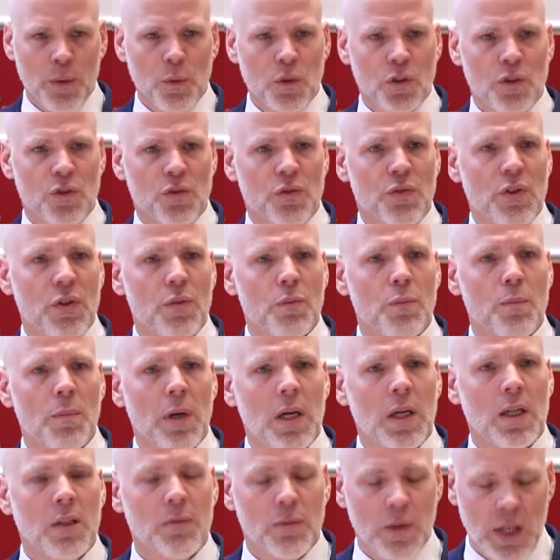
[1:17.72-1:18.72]
and it was driven
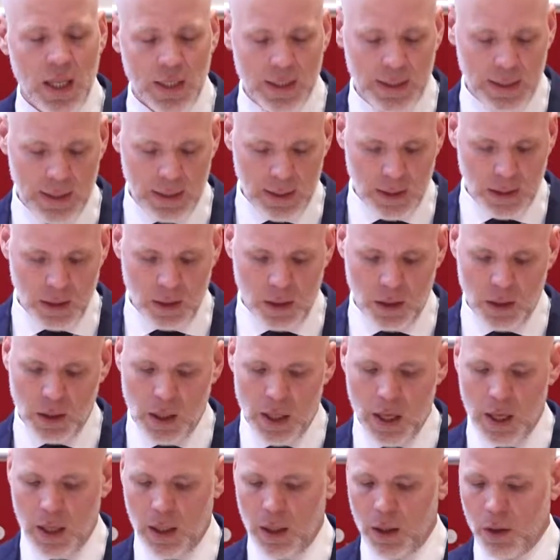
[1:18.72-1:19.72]
by advances
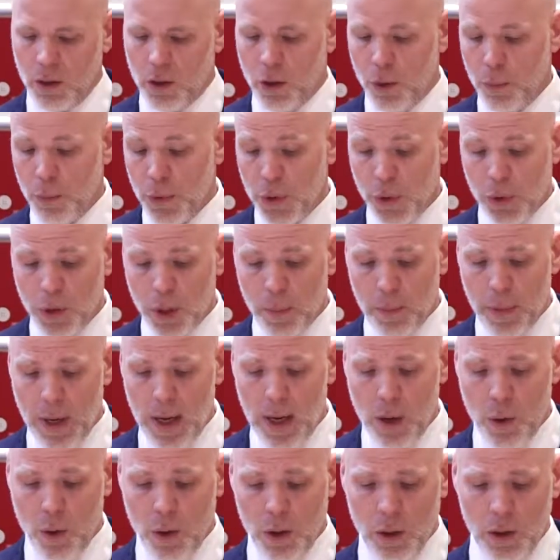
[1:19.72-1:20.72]
in computing
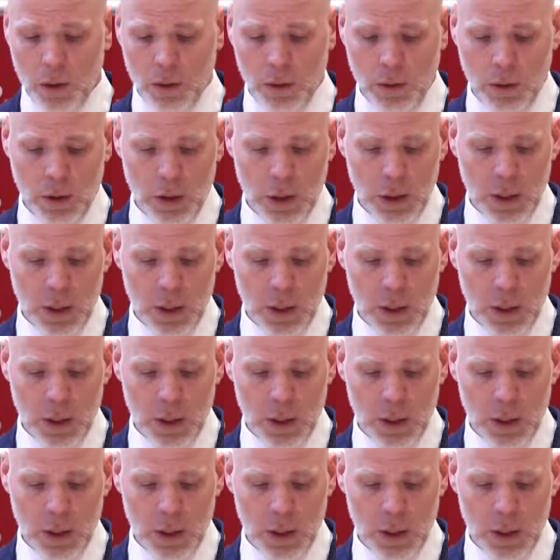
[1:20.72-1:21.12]
power,